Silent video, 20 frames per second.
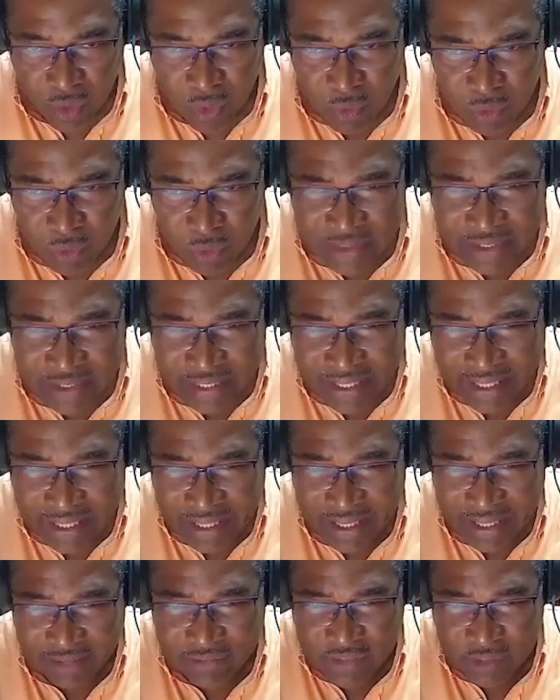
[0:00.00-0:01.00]
was that the
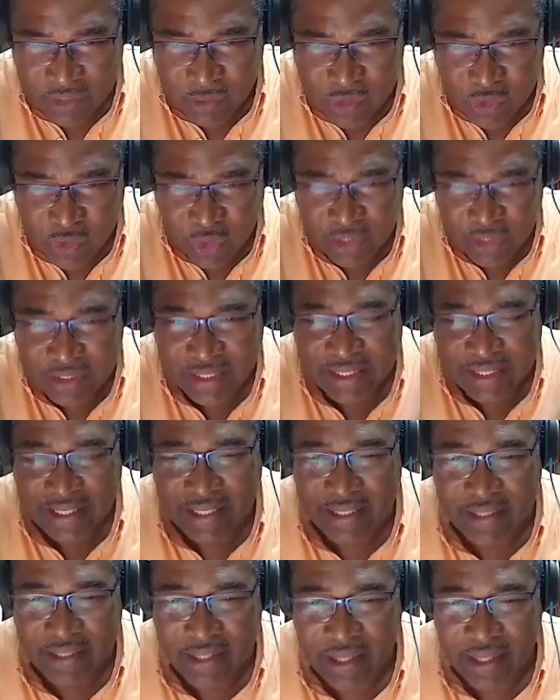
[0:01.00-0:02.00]
AFC was going to
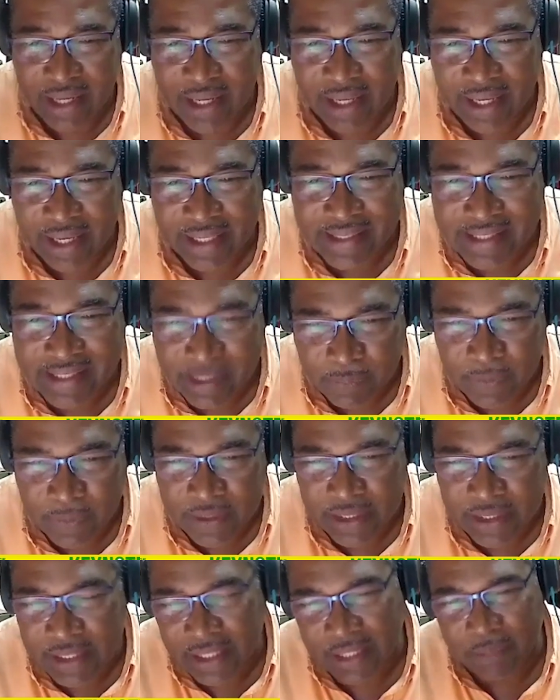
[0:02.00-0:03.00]
lead a
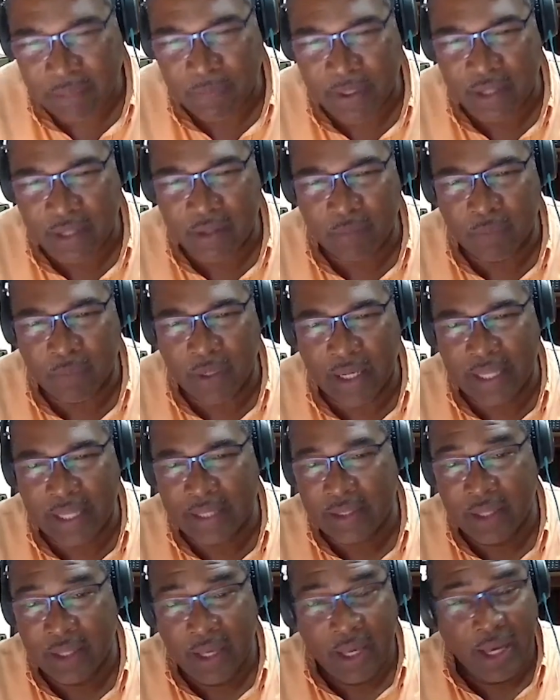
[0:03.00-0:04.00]
separate and independent
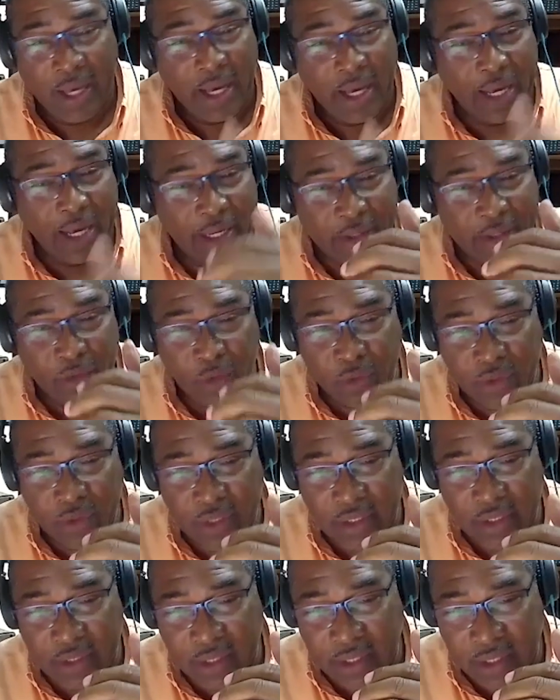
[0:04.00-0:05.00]
path. And I know
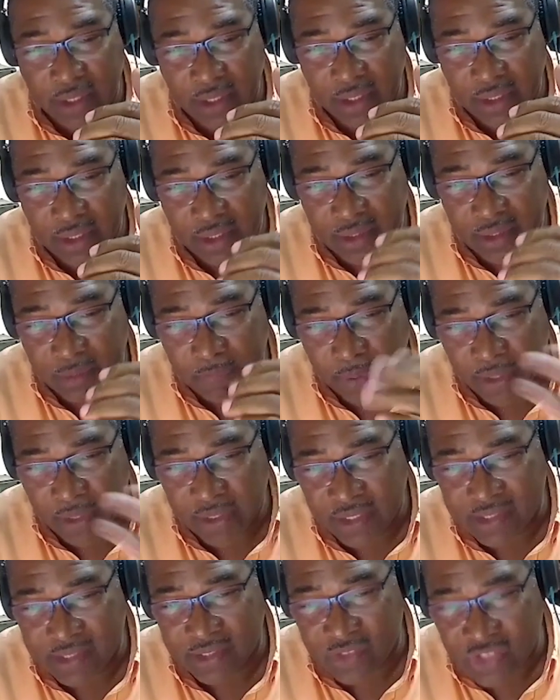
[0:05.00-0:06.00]
that the
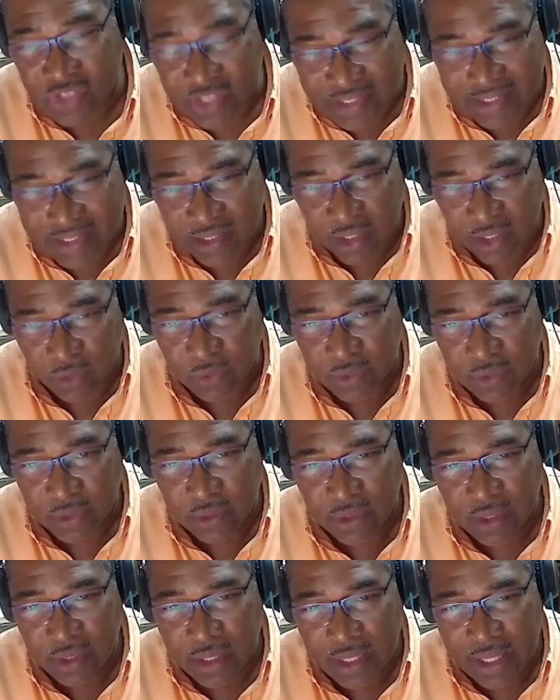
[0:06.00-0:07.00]
pundits are still out
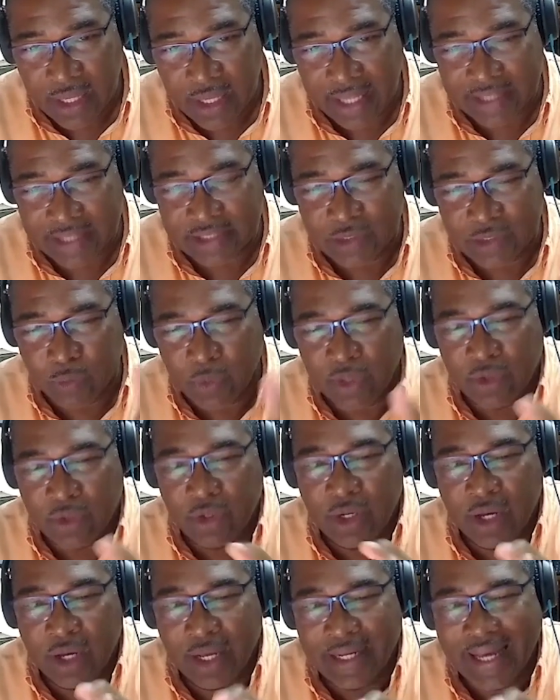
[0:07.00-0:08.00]
as to whether
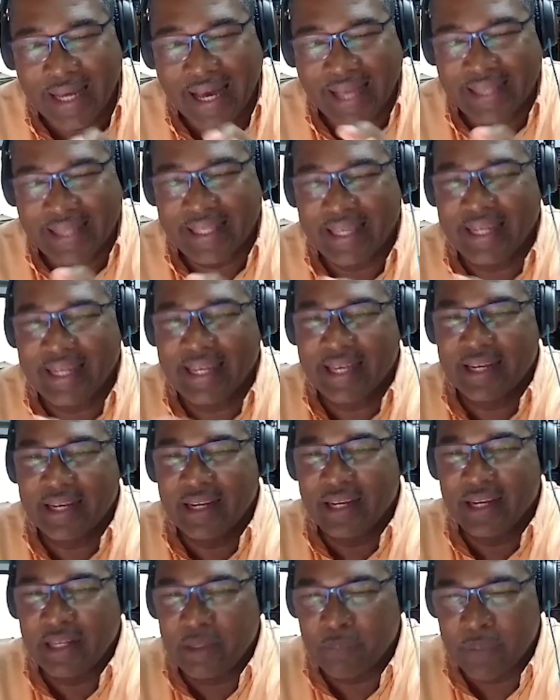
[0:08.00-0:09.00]
or not, had they led
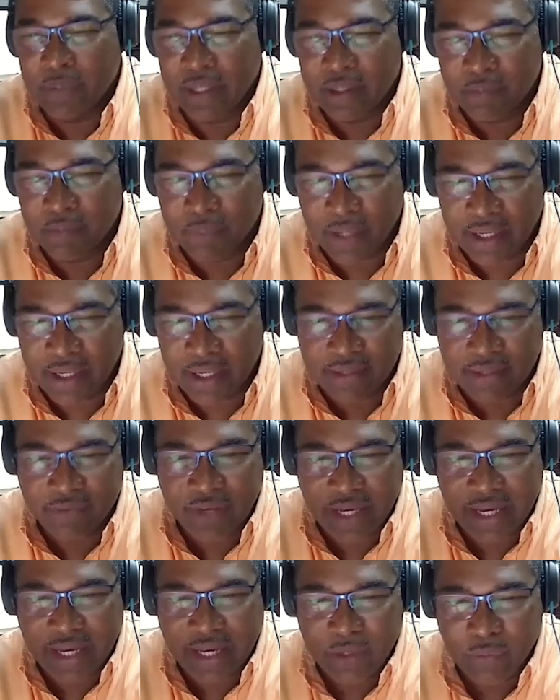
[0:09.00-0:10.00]
an independent path, that
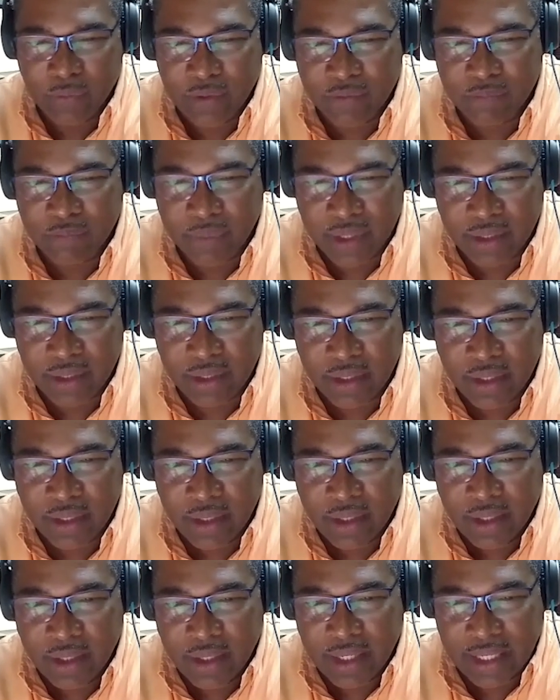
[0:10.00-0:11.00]
Guyana would have been
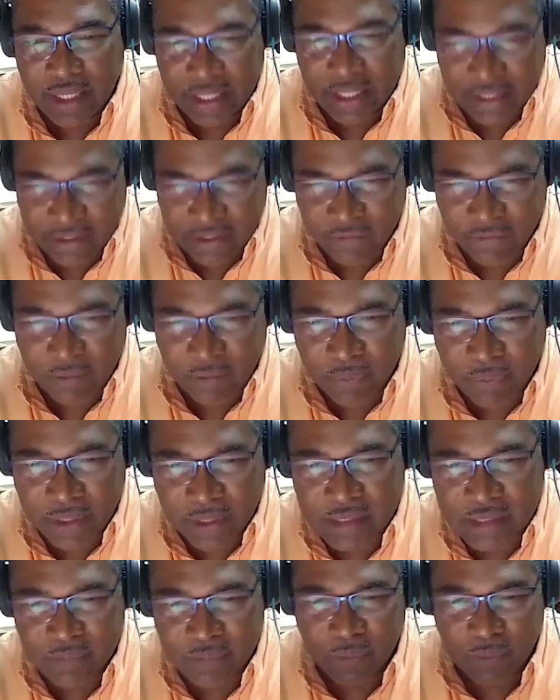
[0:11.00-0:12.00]
in a different
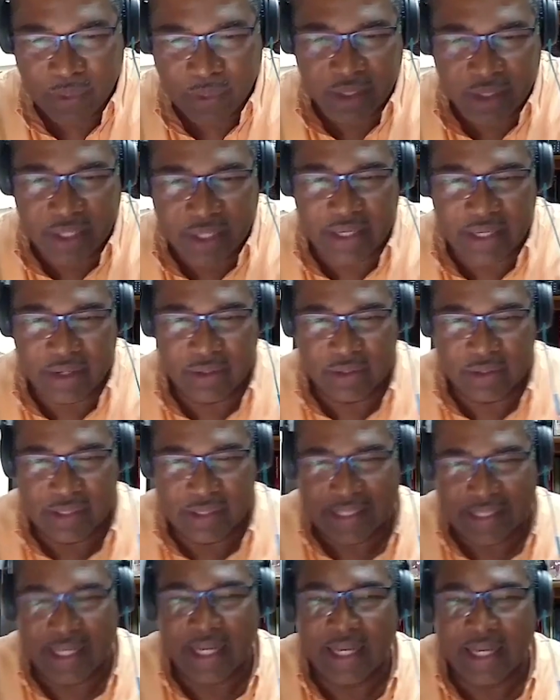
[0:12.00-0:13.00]
place. But we're not here to
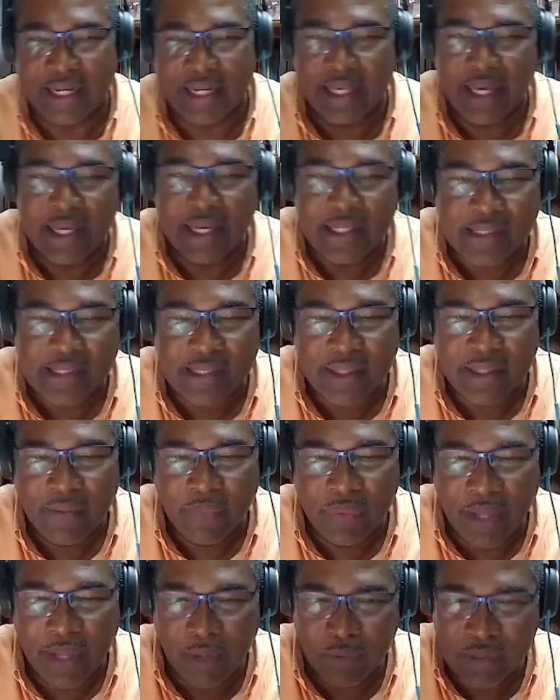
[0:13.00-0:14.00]
second guess.
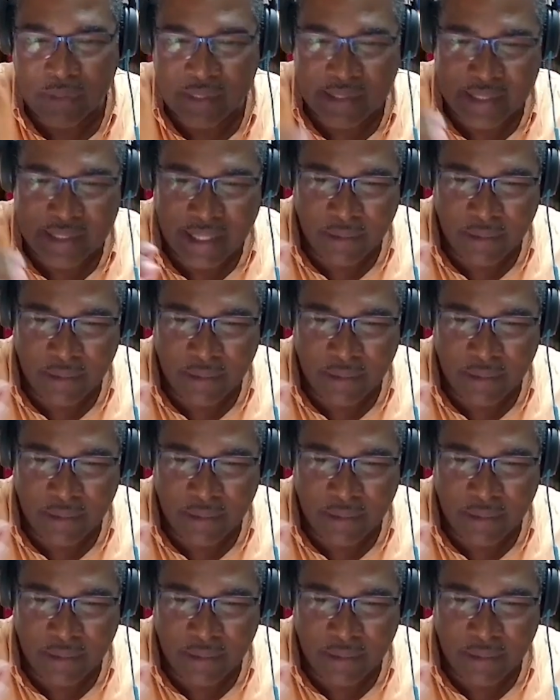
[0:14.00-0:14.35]
That was